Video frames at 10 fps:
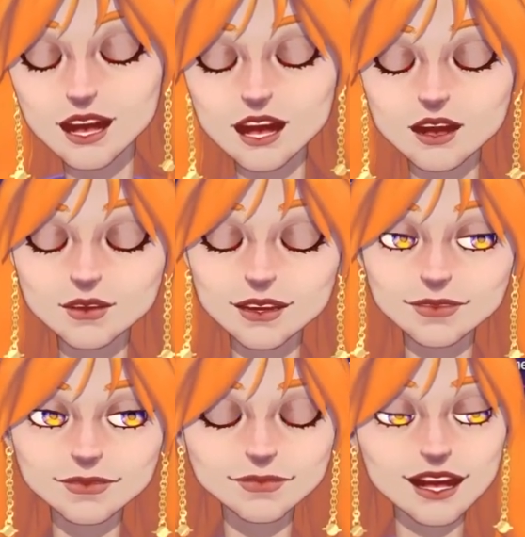Oh,
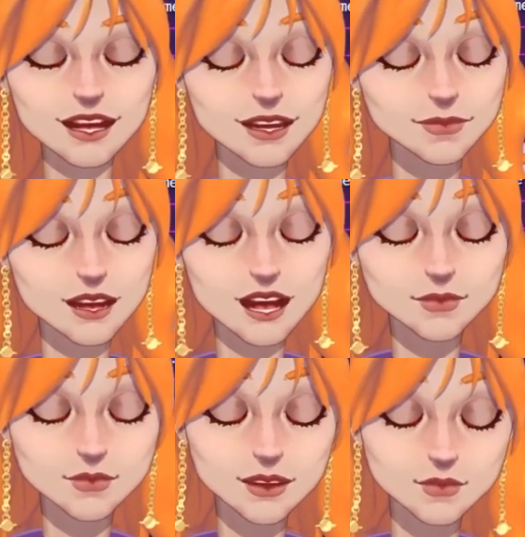this
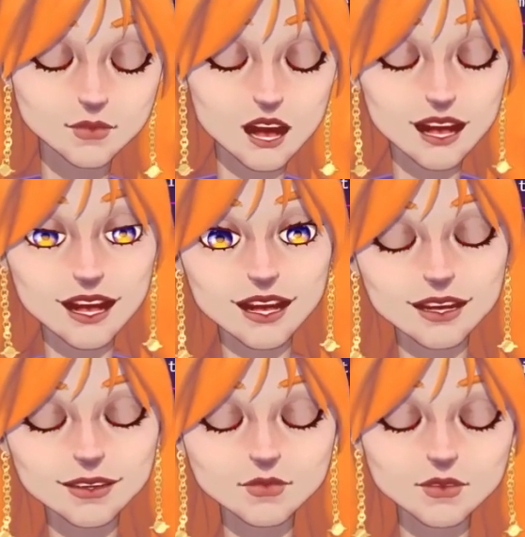army is
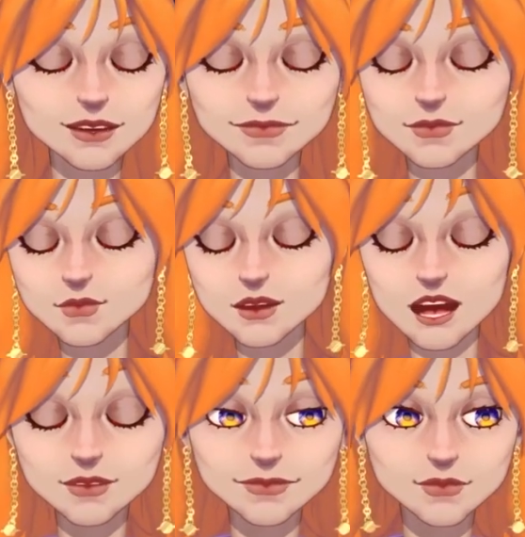drying, and I'm waiting for the
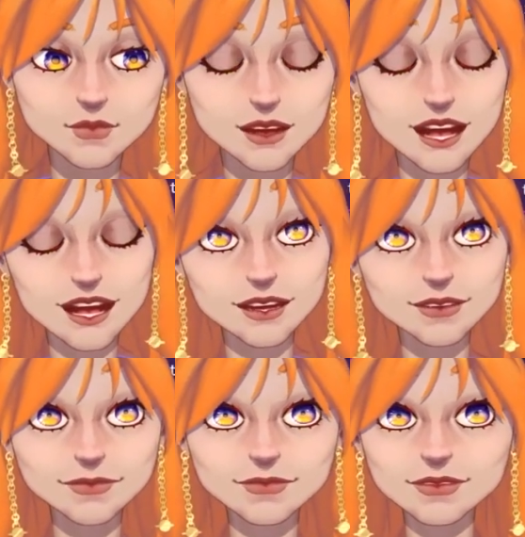contact from the
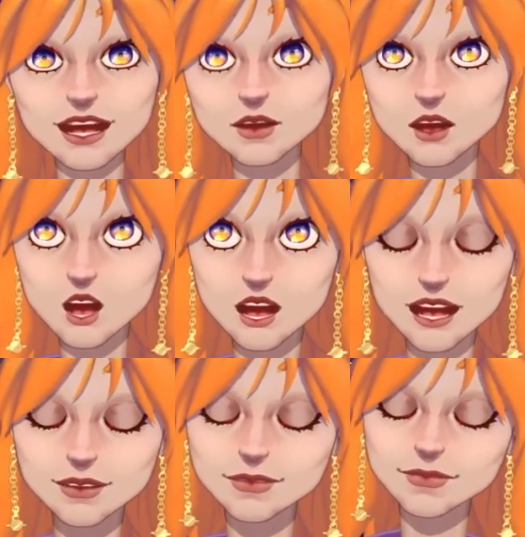client. That
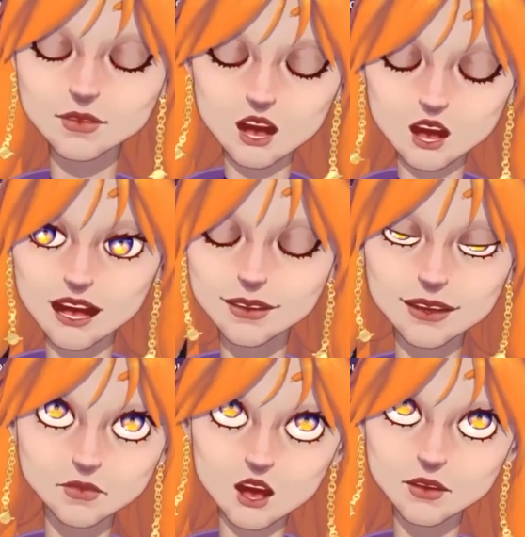one is
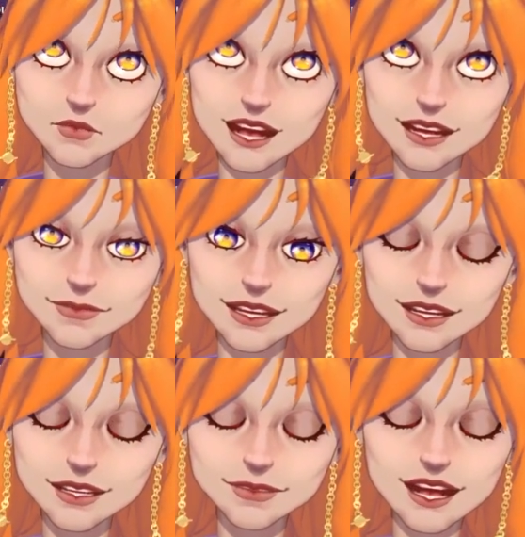waiting to be
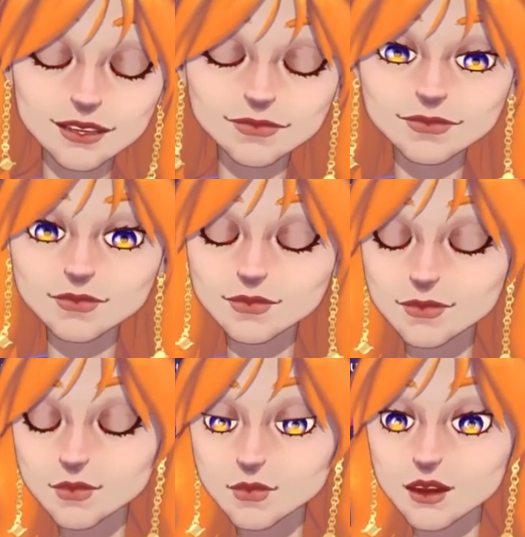painted, and
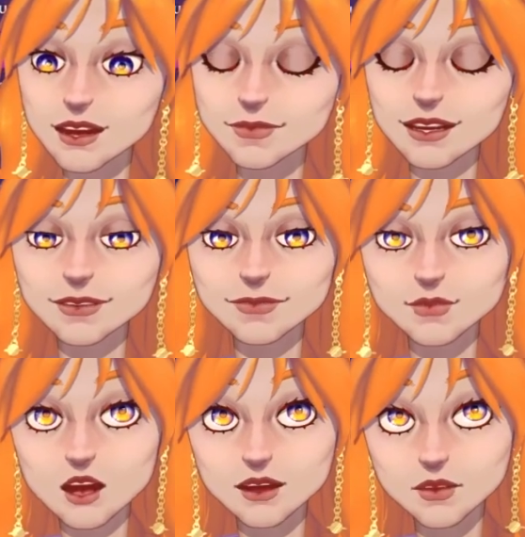this one is
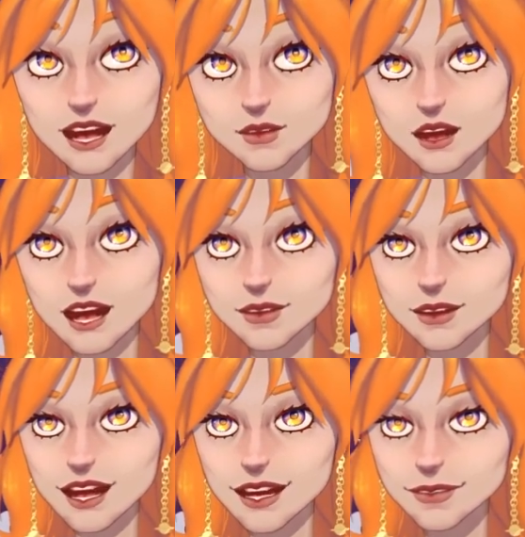my pet
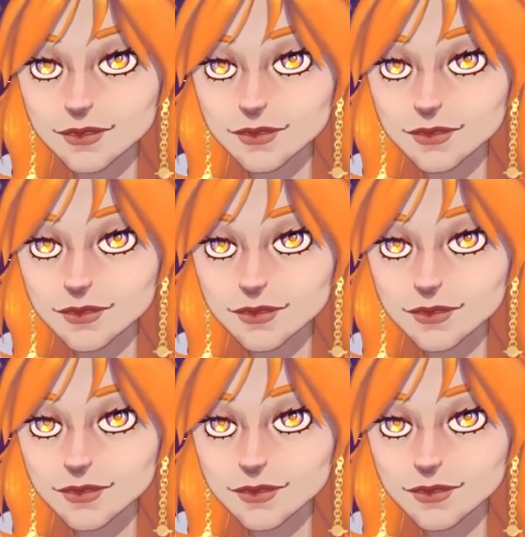project.